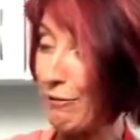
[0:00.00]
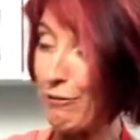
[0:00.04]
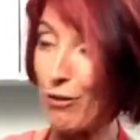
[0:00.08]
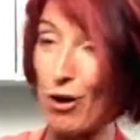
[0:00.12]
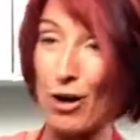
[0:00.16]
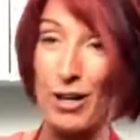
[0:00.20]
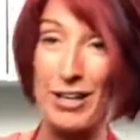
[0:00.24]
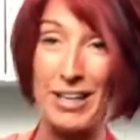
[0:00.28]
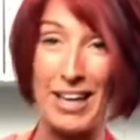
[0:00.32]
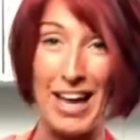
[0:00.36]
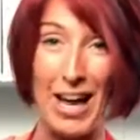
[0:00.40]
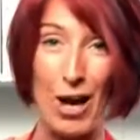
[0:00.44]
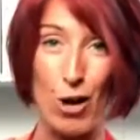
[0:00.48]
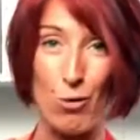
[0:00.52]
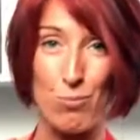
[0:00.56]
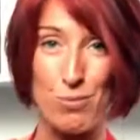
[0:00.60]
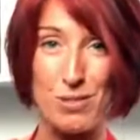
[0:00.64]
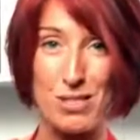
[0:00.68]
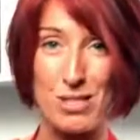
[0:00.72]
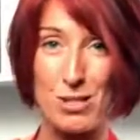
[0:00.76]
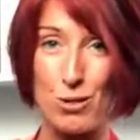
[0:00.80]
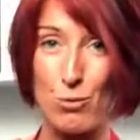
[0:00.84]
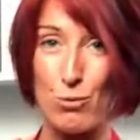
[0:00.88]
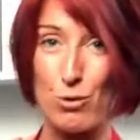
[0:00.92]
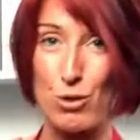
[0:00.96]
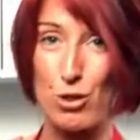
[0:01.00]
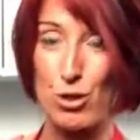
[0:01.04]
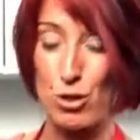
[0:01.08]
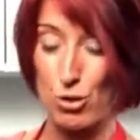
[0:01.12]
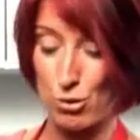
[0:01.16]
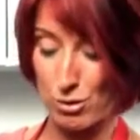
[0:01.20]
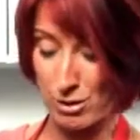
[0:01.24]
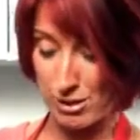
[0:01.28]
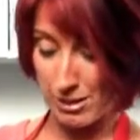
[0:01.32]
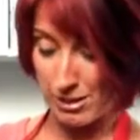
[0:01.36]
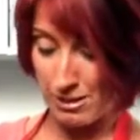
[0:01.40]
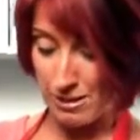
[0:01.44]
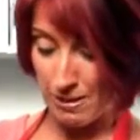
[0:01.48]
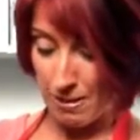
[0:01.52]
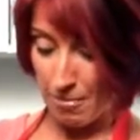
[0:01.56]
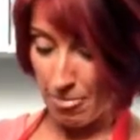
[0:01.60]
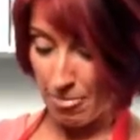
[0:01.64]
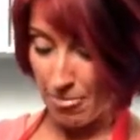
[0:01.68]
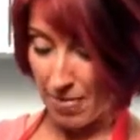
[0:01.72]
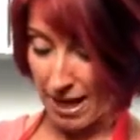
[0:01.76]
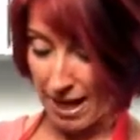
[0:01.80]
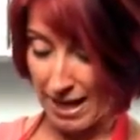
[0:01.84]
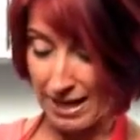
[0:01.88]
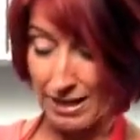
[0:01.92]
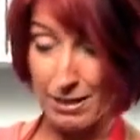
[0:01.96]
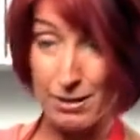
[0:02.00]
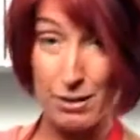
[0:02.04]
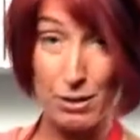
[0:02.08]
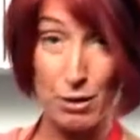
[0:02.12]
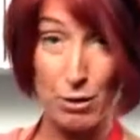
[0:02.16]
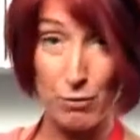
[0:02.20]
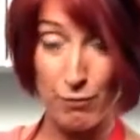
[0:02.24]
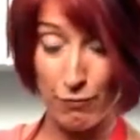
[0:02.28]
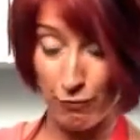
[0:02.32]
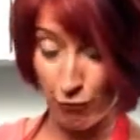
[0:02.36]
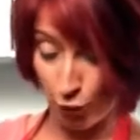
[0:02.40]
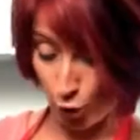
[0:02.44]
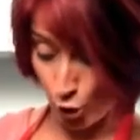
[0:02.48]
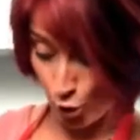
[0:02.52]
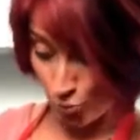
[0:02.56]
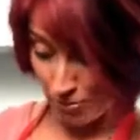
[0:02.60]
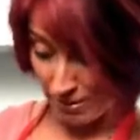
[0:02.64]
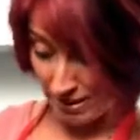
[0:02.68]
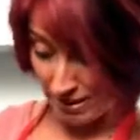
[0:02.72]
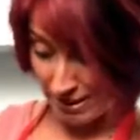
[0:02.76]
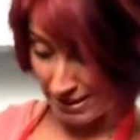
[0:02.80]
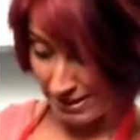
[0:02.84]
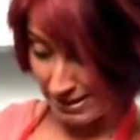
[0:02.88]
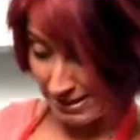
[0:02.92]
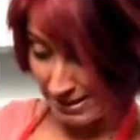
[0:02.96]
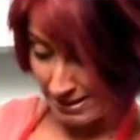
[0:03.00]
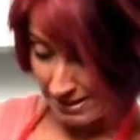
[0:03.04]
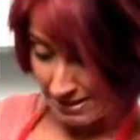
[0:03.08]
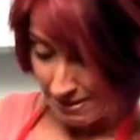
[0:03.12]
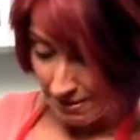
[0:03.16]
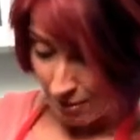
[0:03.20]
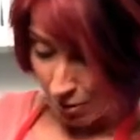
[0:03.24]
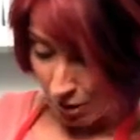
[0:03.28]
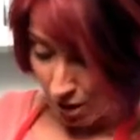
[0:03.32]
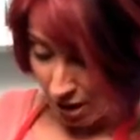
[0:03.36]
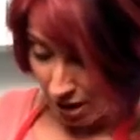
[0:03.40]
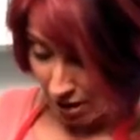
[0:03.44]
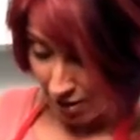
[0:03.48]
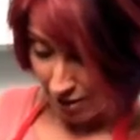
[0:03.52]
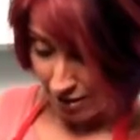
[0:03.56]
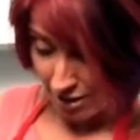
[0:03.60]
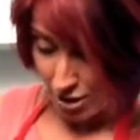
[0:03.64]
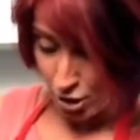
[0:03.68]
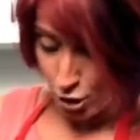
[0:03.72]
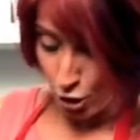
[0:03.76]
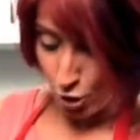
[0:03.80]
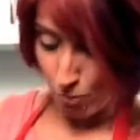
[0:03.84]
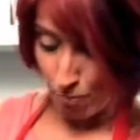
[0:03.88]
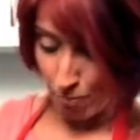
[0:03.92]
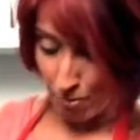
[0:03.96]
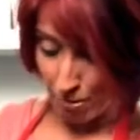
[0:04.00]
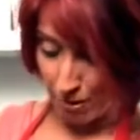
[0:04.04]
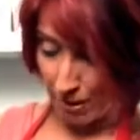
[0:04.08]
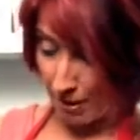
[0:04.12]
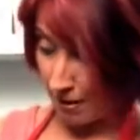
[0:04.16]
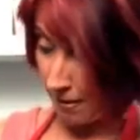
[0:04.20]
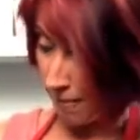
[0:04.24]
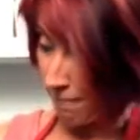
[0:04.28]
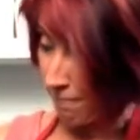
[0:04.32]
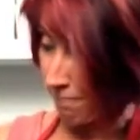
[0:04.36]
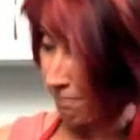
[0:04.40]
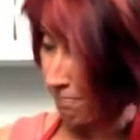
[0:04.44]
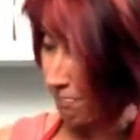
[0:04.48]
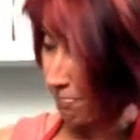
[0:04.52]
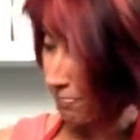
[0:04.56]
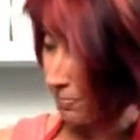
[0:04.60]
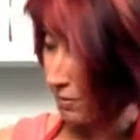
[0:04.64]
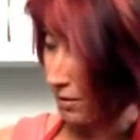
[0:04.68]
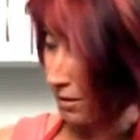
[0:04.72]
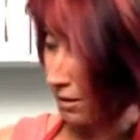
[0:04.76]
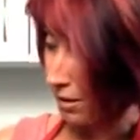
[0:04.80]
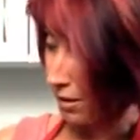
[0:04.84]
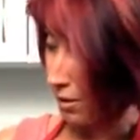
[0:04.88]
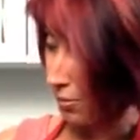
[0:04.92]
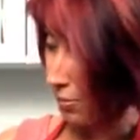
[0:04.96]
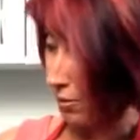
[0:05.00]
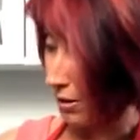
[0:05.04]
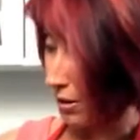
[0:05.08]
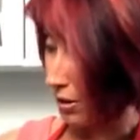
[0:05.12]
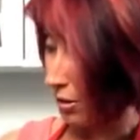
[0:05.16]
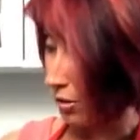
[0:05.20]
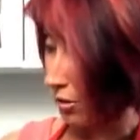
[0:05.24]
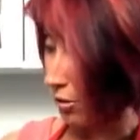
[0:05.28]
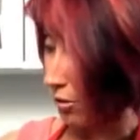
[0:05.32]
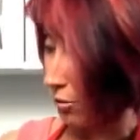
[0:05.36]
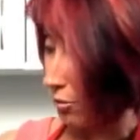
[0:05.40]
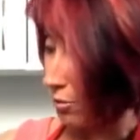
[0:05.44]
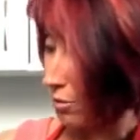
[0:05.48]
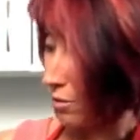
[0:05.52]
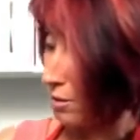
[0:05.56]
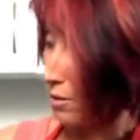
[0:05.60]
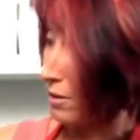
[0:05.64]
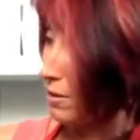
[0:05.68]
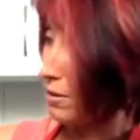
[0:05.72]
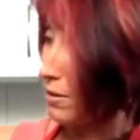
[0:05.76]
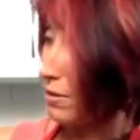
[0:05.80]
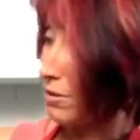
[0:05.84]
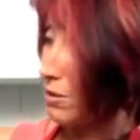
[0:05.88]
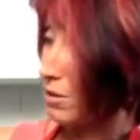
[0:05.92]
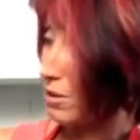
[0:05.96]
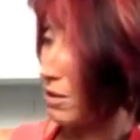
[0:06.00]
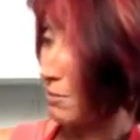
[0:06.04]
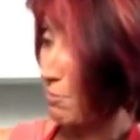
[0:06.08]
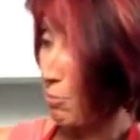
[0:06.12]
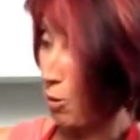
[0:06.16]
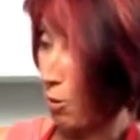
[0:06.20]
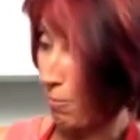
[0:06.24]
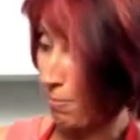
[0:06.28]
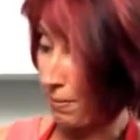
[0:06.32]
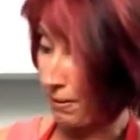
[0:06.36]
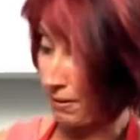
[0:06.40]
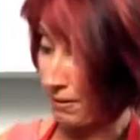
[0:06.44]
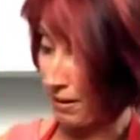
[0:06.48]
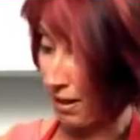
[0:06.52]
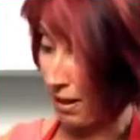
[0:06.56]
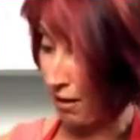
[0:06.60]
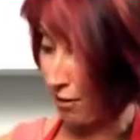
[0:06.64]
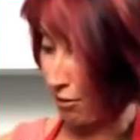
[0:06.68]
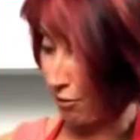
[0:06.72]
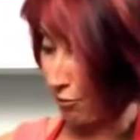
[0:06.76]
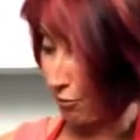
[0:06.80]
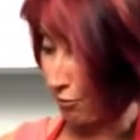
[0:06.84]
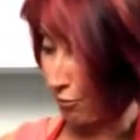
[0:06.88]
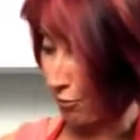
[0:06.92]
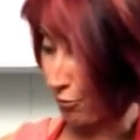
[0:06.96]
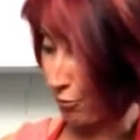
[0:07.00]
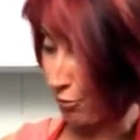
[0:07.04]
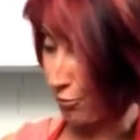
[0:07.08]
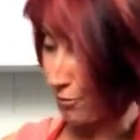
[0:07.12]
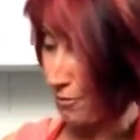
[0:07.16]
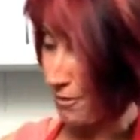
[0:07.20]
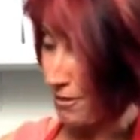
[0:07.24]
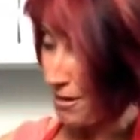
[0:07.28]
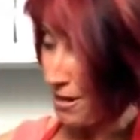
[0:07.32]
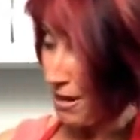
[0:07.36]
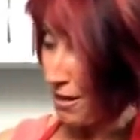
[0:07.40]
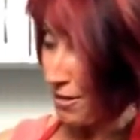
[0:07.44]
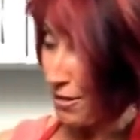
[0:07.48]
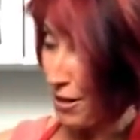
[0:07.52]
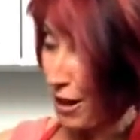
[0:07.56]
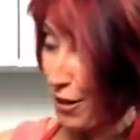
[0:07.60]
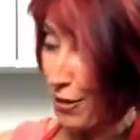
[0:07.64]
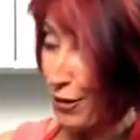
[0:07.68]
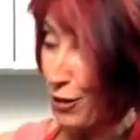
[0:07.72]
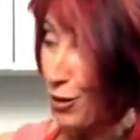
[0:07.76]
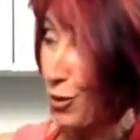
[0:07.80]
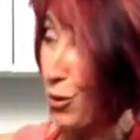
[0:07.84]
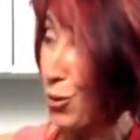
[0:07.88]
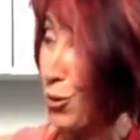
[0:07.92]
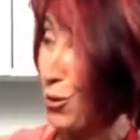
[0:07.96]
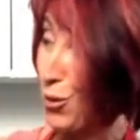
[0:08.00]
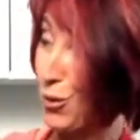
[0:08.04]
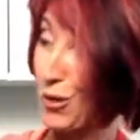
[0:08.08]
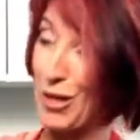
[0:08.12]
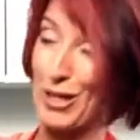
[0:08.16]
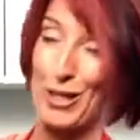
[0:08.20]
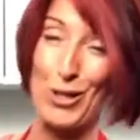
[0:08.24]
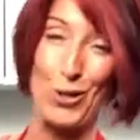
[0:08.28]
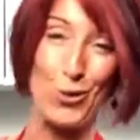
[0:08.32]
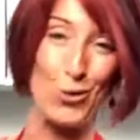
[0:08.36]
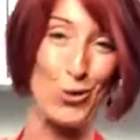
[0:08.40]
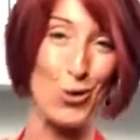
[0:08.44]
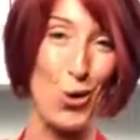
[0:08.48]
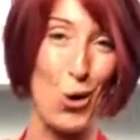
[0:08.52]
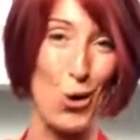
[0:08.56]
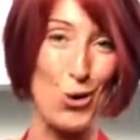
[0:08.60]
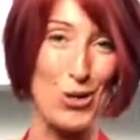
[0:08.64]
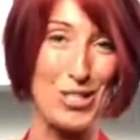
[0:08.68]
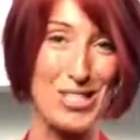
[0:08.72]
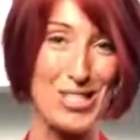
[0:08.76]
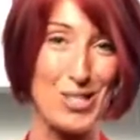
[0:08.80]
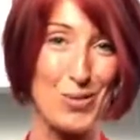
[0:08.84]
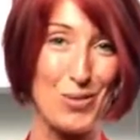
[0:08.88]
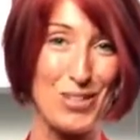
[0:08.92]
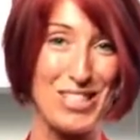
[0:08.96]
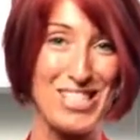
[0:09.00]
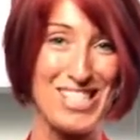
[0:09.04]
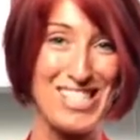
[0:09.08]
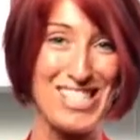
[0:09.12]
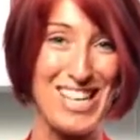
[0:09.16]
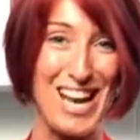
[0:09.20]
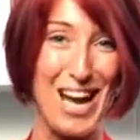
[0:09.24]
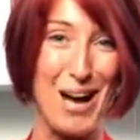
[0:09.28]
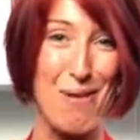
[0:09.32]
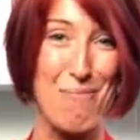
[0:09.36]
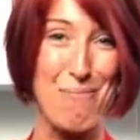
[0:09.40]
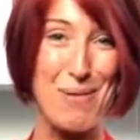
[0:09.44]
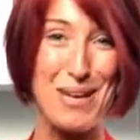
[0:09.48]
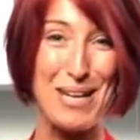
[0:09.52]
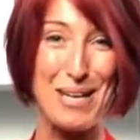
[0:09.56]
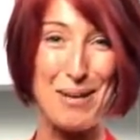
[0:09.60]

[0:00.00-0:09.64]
find it helps to reduce that foaminess at the top there. There we go. Just popping that through. The other cool thing you'll notice when you start